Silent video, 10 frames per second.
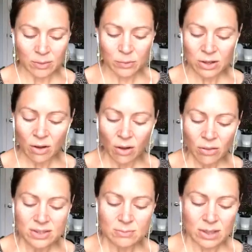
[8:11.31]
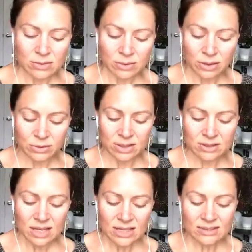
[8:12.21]
and we call this mental
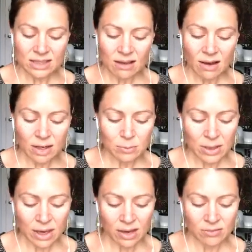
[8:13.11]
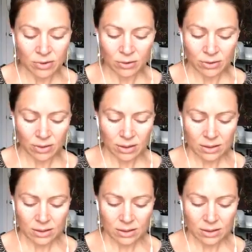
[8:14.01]
illness psychotic behavior.